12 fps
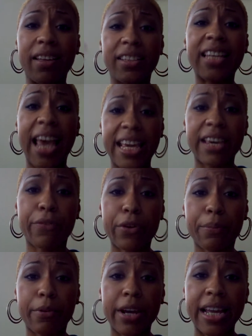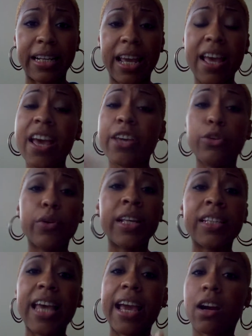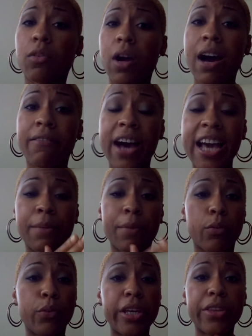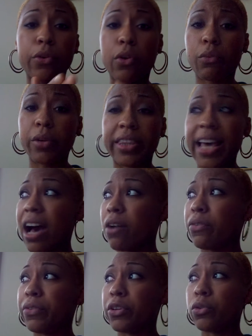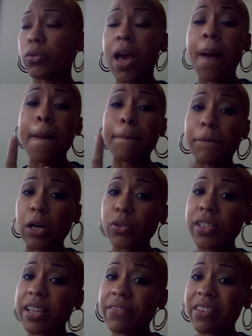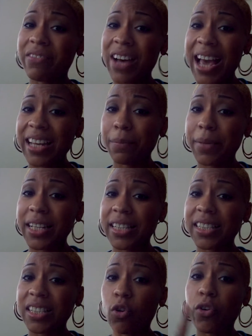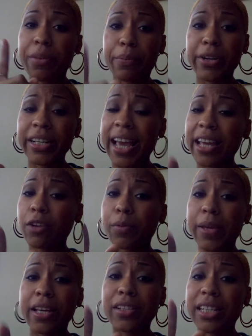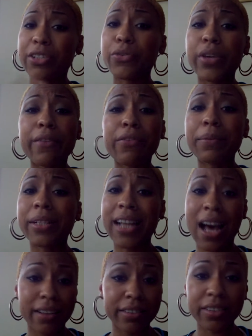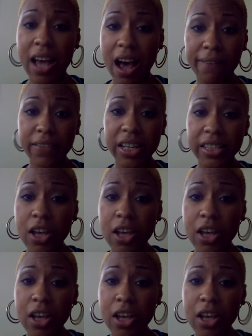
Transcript: take if you're pregnant. You can take a raw vitamin with or without food. Most of the vitamins or the prenatal pills that you get from the doctor's office